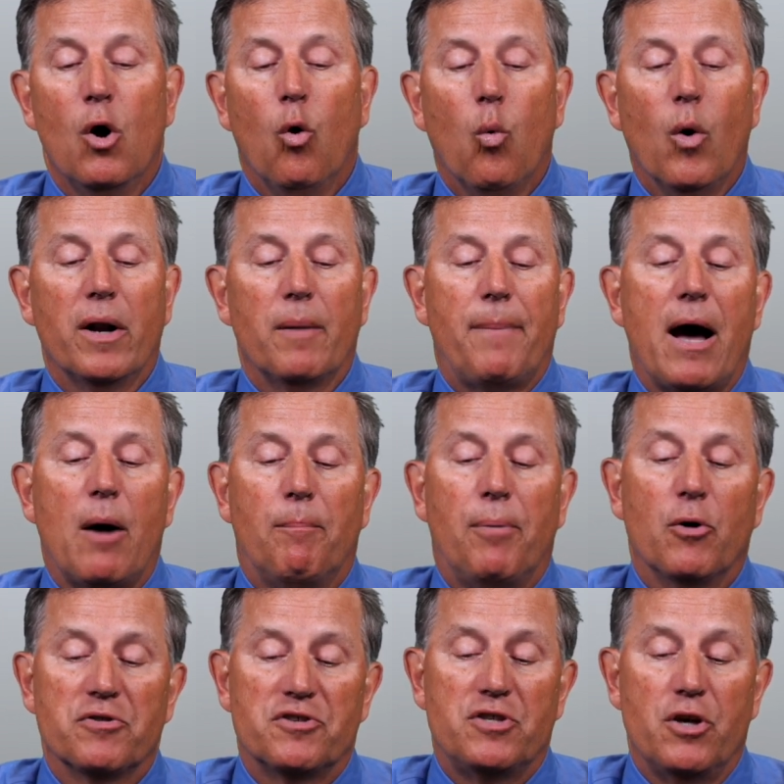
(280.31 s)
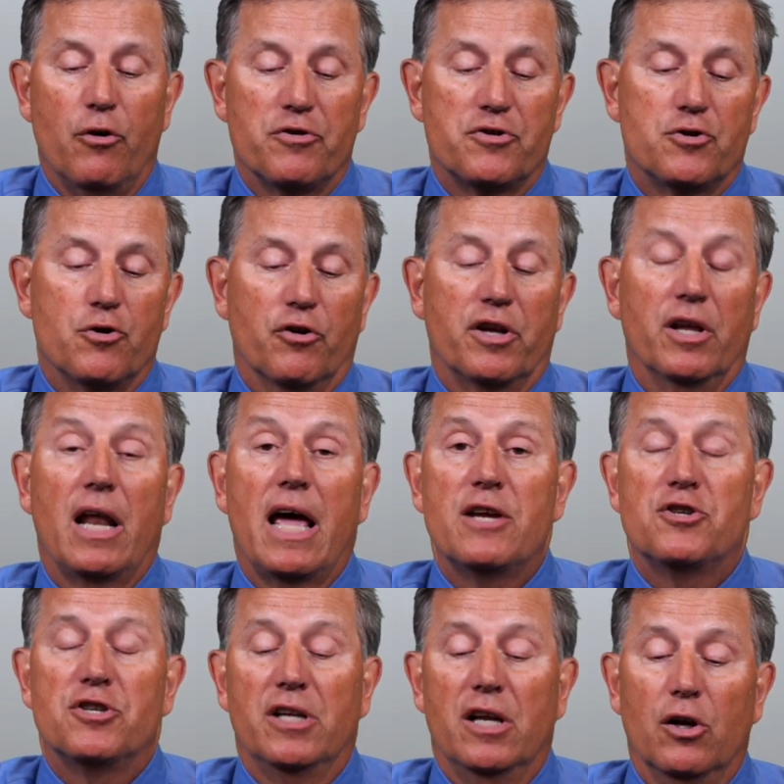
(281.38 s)
What about posterior
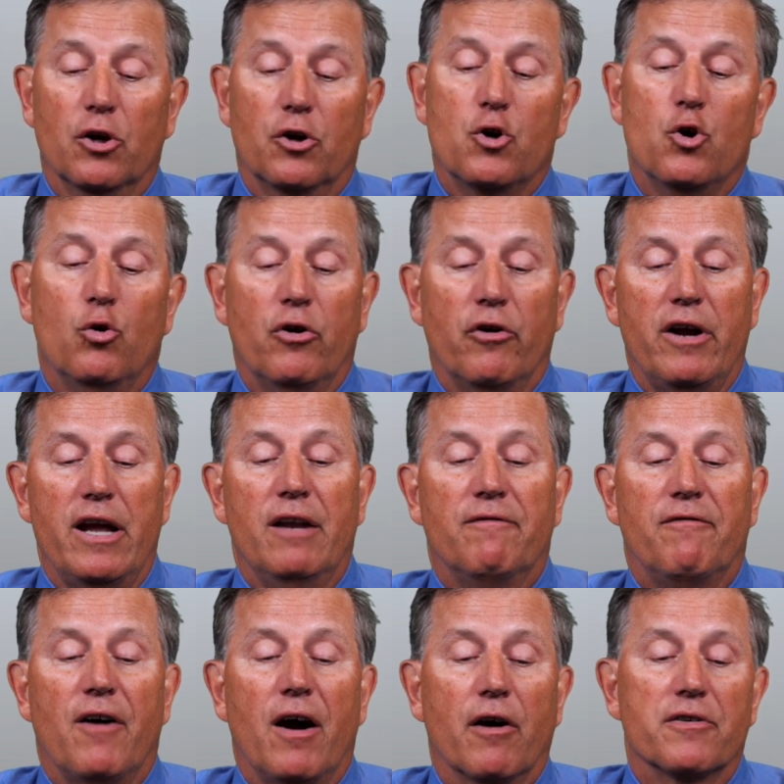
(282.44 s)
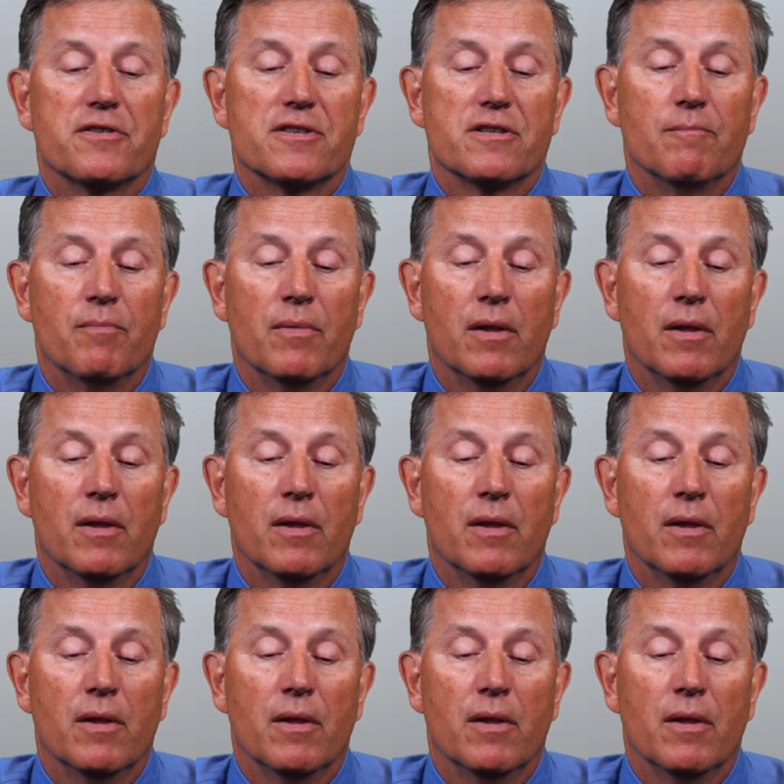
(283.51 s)
circulation and lacunar infarcts?